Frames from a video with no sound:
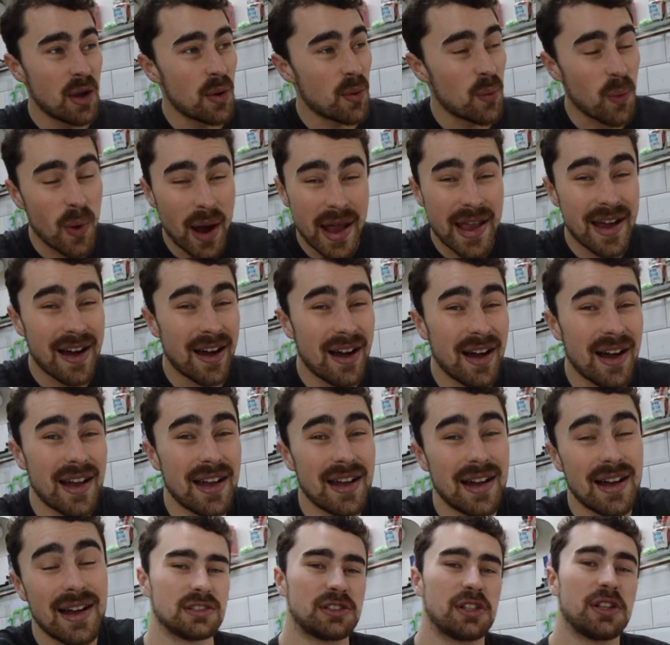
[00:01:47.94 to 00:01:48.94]
way
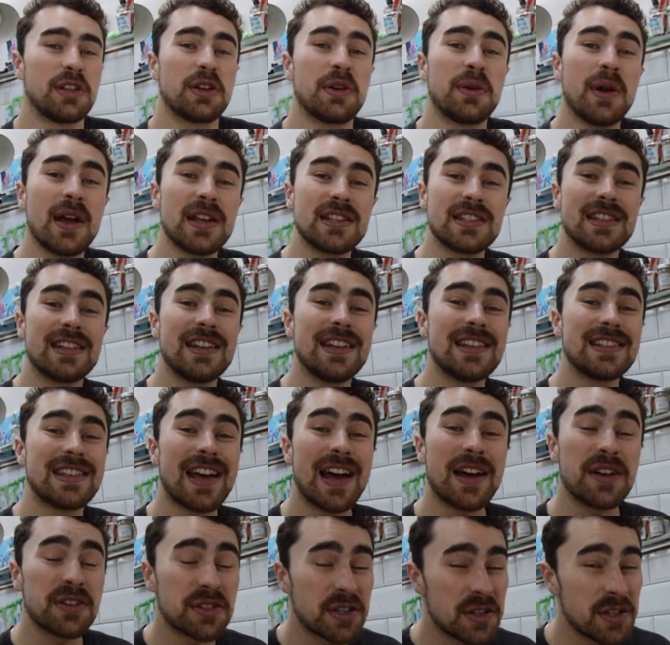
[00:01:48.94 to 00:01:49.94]
higher. So the question is,
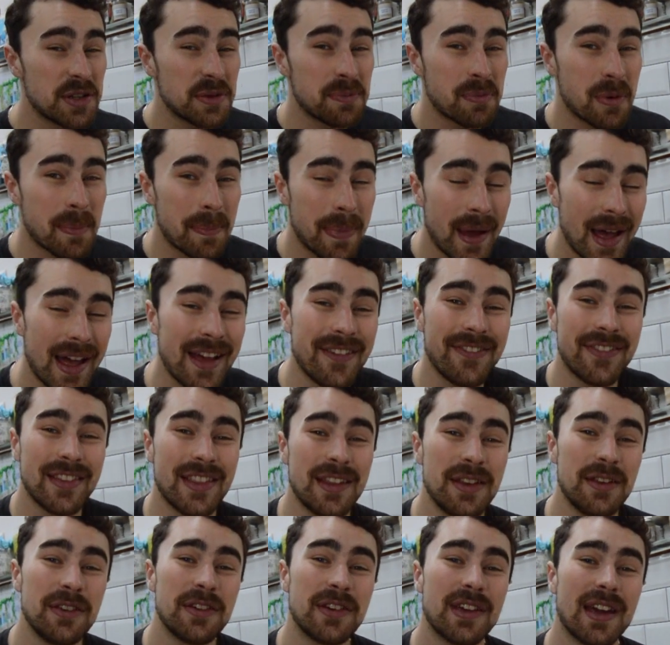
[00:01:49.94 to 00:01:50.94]
how should you prepare for
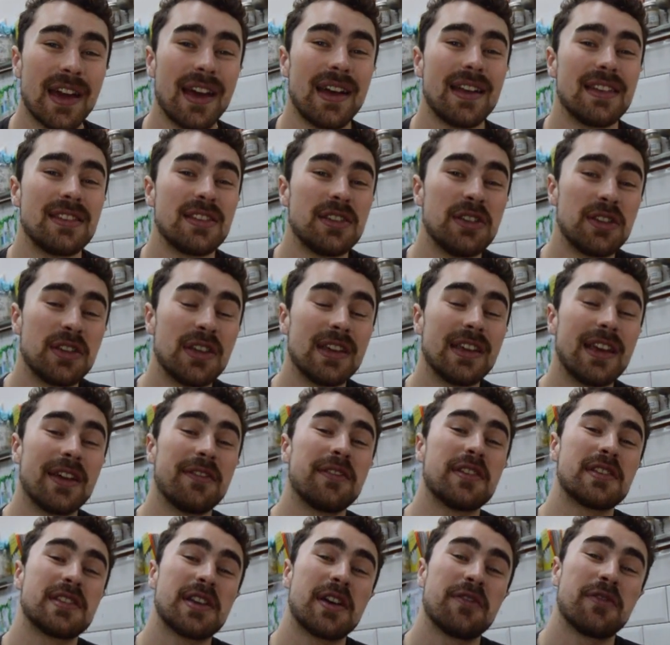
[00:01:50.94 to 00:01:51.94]
the UCAT so you can give
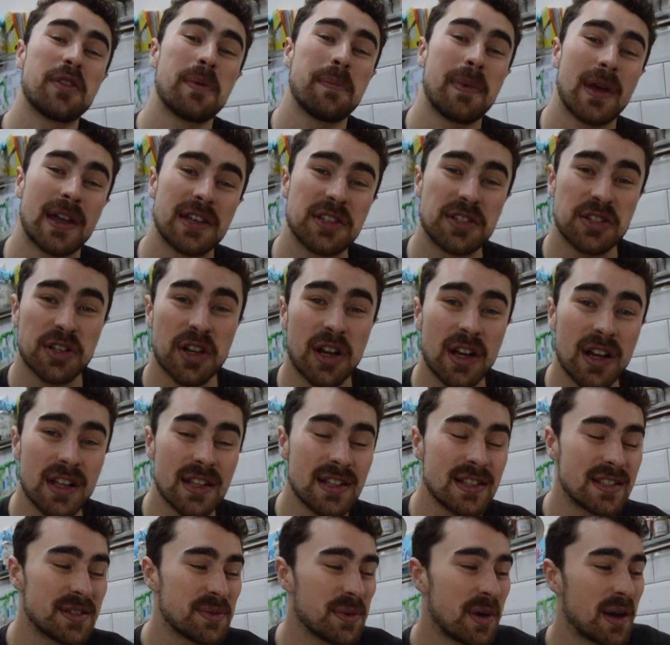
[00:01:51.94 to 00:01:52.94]
yourself the best chance?